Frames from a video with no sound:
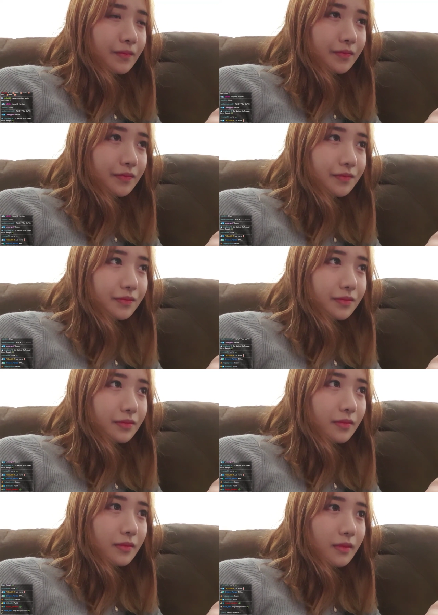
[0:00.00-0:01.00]

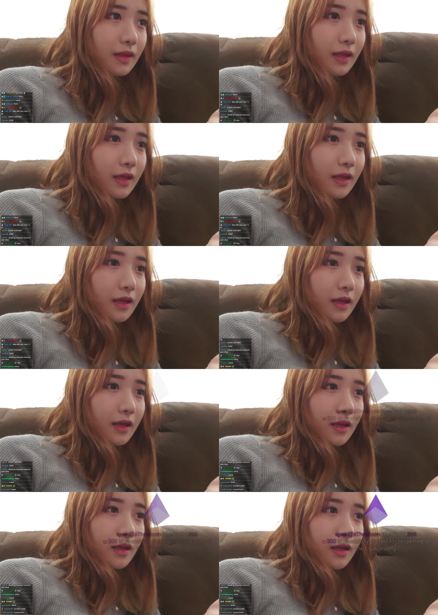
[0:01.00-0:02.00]

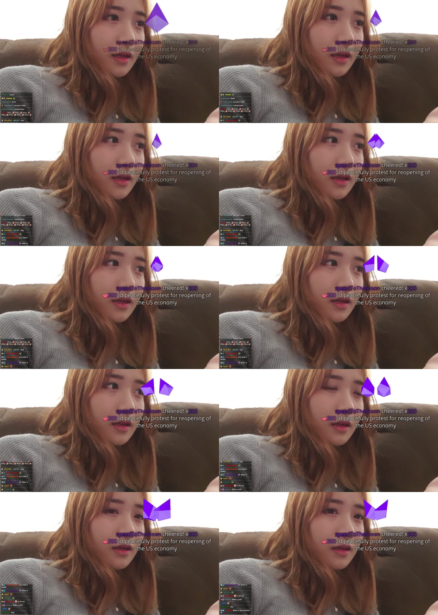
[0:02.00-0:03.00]

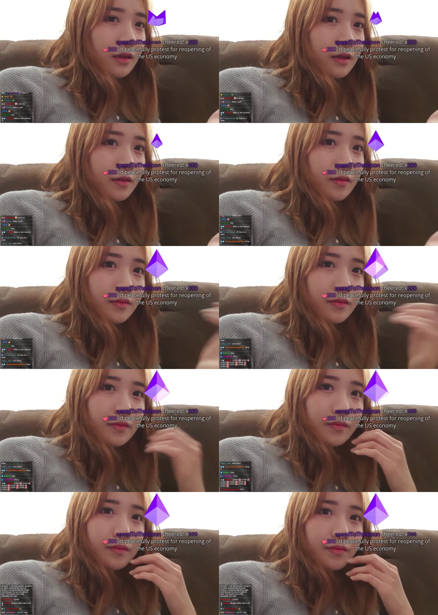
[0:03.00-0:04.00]

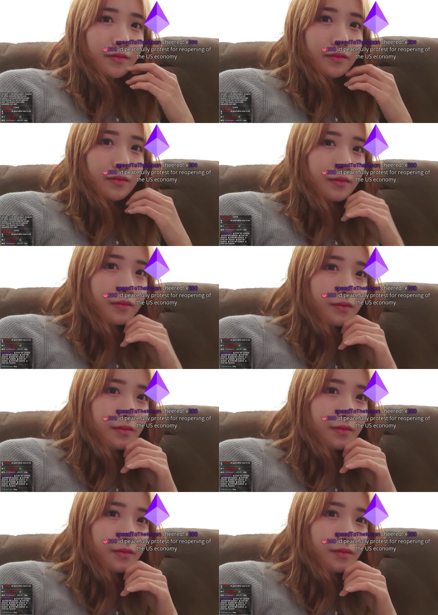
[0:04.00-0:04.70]
Nothing is said.